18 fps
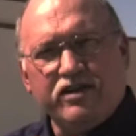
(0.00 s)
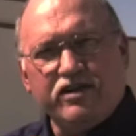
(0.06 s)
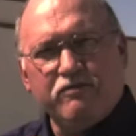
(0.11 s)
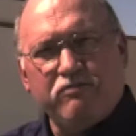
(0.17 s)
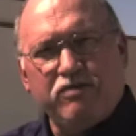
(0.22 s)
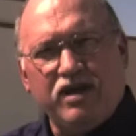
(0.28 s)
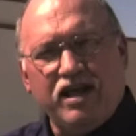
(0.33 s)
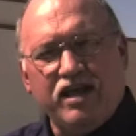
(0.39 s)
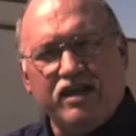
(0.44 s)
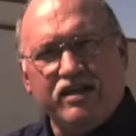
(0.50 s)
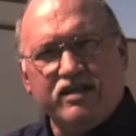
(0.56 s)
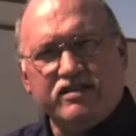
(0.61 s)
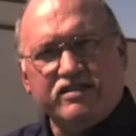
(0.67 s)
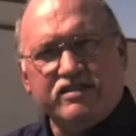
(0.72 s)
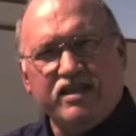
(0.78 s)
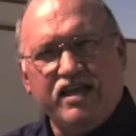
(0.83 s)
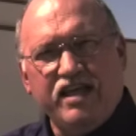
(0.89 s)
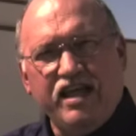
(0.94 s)

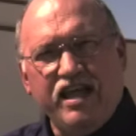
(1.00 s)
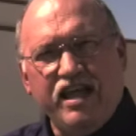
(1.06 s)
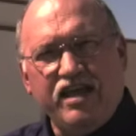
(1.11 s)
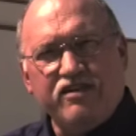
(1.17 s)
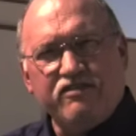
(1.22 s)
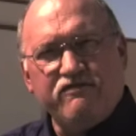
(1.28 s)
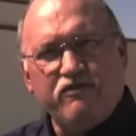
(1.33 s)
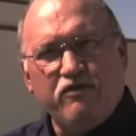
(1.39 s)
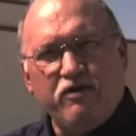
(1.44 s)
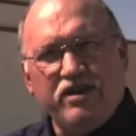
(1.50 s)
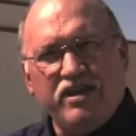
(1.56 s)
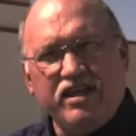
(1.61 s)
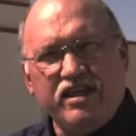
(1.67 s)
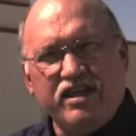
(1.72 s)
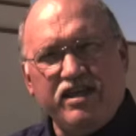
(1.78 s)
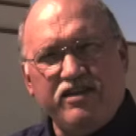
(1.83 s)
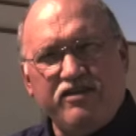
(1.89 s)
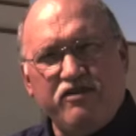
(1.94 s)
compliance and
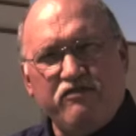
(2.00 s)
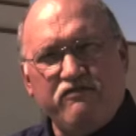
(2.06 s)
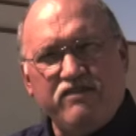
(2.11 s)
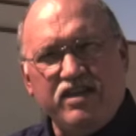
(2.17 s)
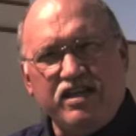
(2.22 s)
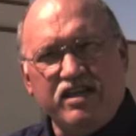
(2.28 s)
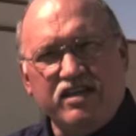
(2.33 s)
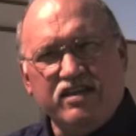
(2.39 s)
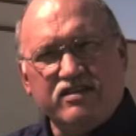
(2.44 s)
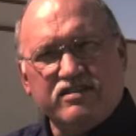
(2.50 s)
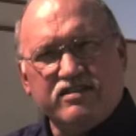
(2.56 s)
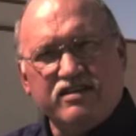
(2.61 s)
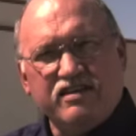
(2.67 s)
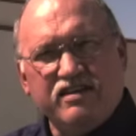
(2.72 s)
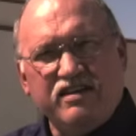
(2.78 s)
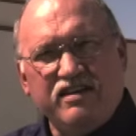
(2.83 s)
avoiding NOVs.